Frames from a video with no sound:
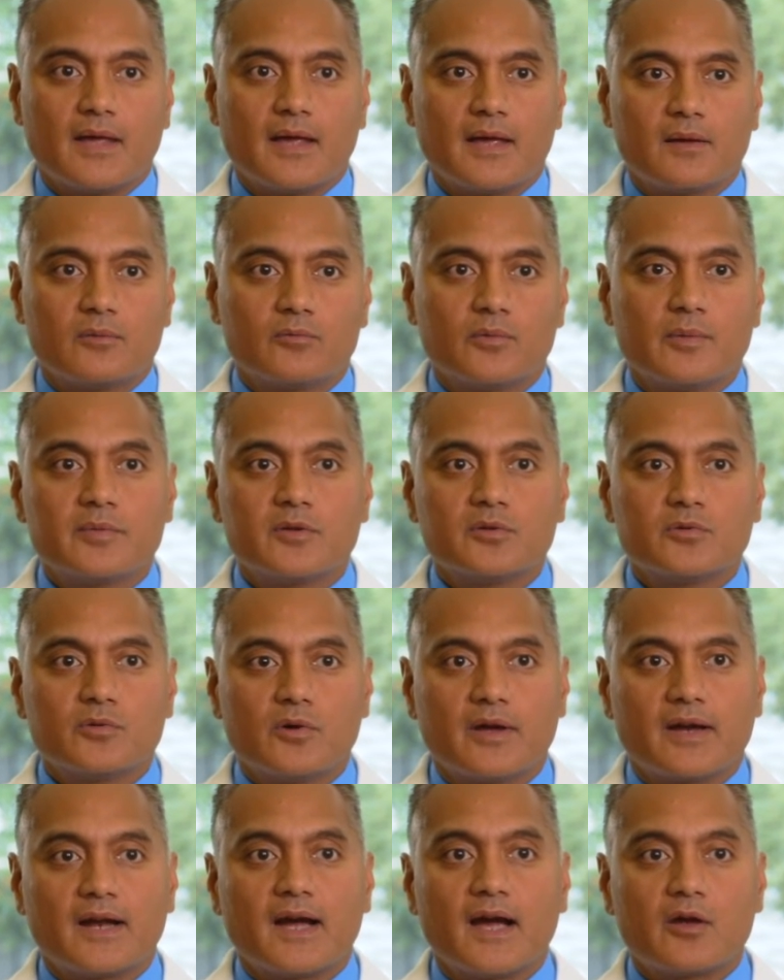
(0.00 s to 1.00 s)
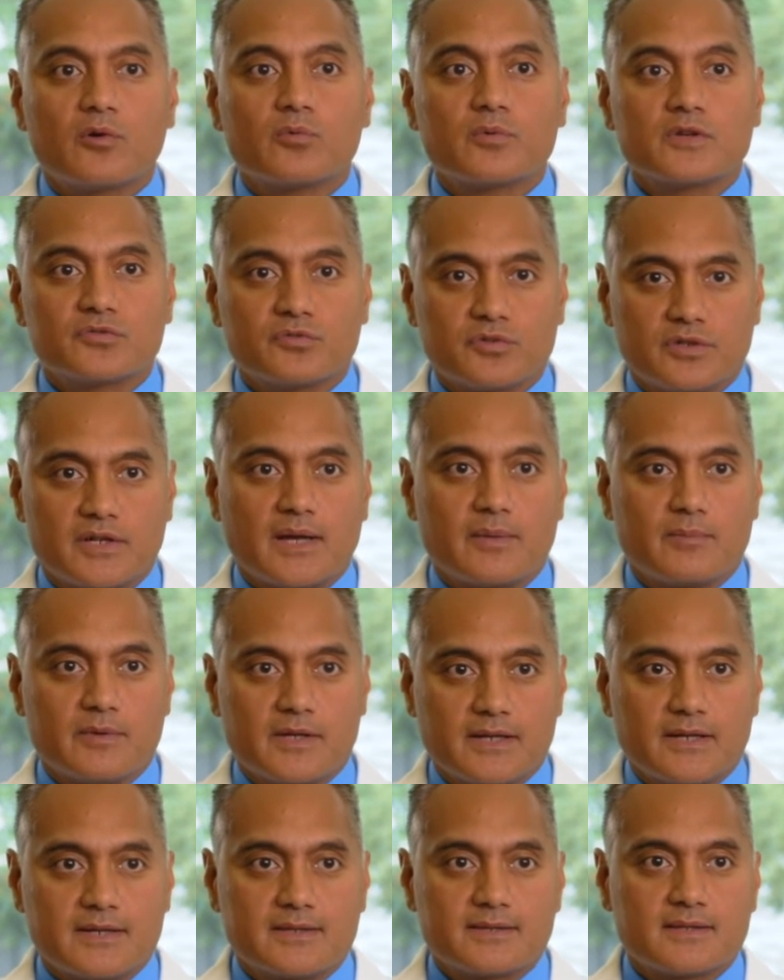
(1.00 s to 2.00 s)
and women who are at higher risk for
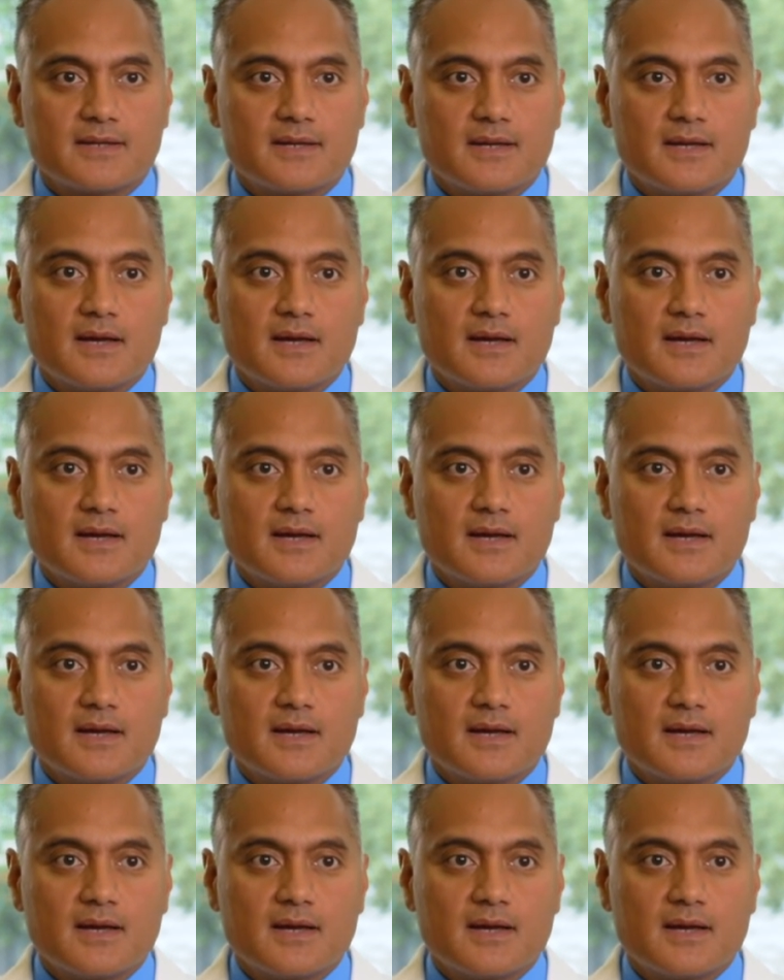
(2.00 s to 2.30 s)
diabetes